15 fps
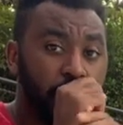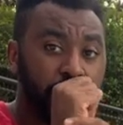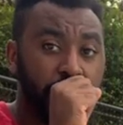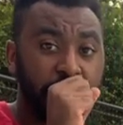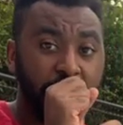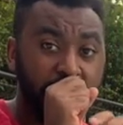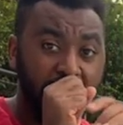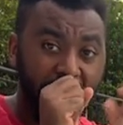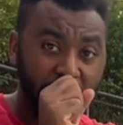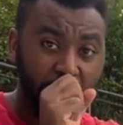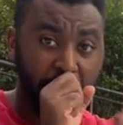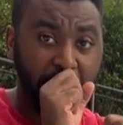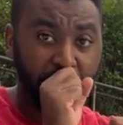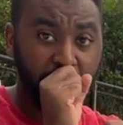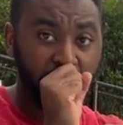they're gonna have a
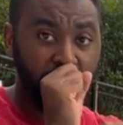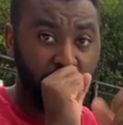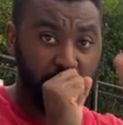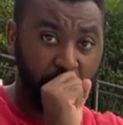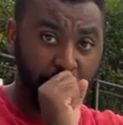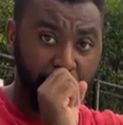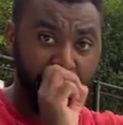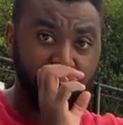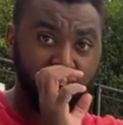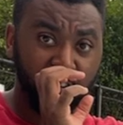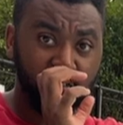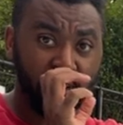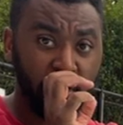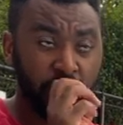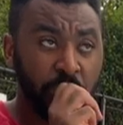micro uh,
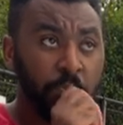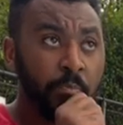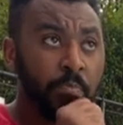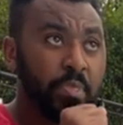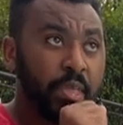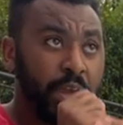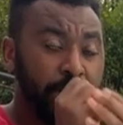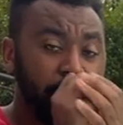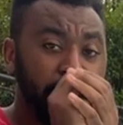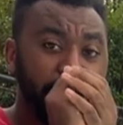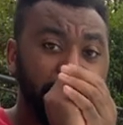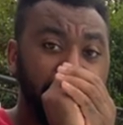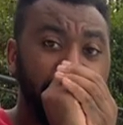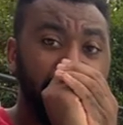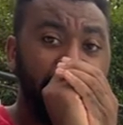megaphone, and they're
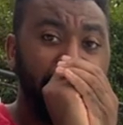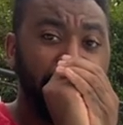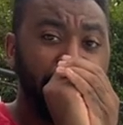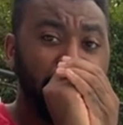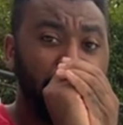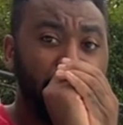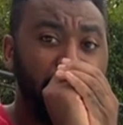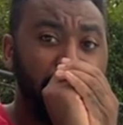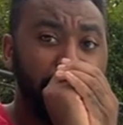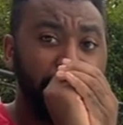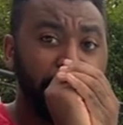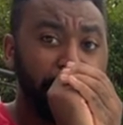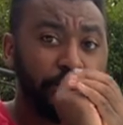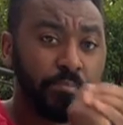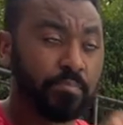gonna say, out of the
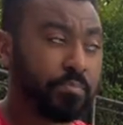water.